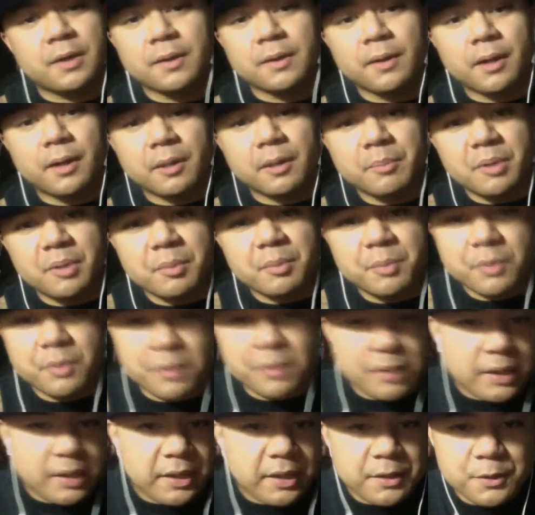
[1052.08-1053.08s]
to a lot of
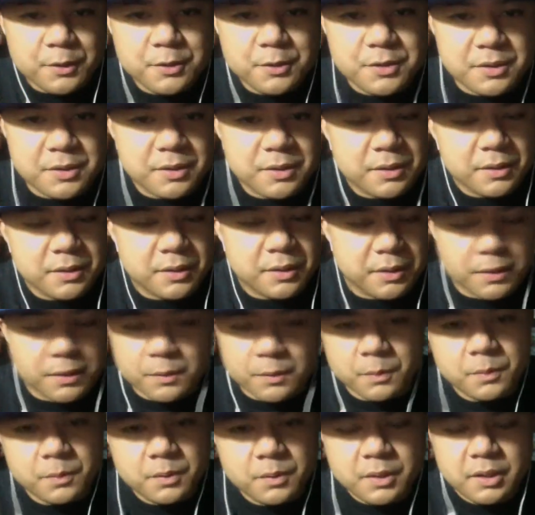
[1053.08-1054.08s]
people that I used to, you
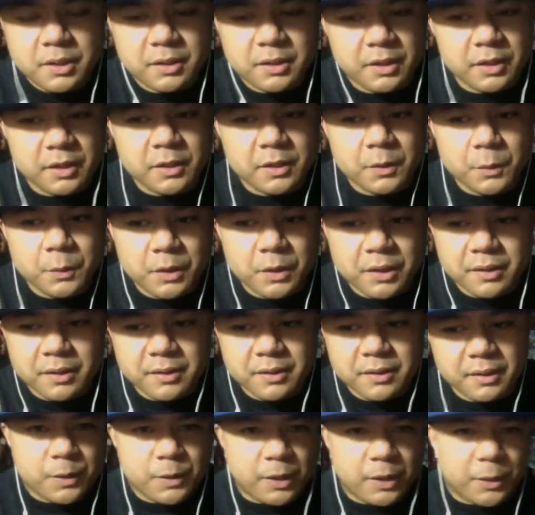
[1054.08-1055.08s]
know, kick it
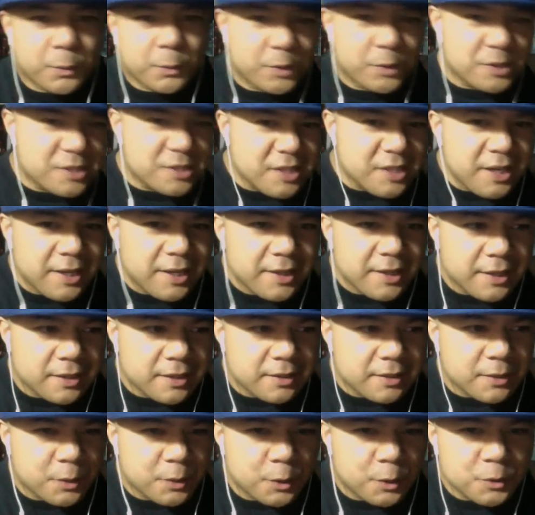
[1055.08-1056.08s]
with, and I don't want to say that
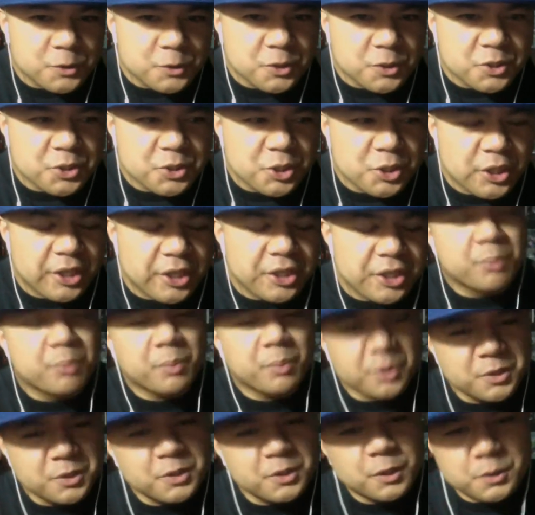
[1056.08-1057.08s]
the culture's
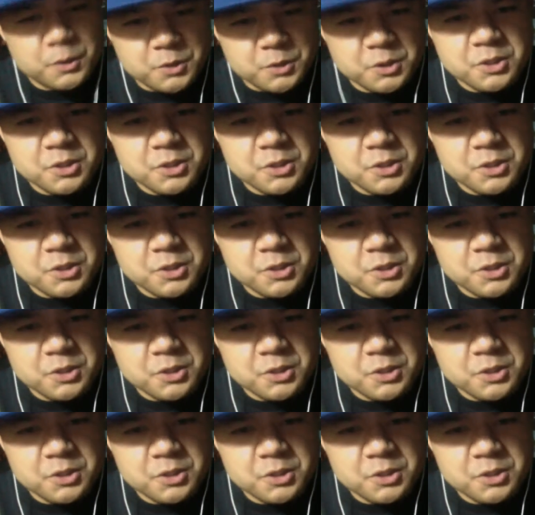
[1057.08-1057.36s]
changed, but the culture's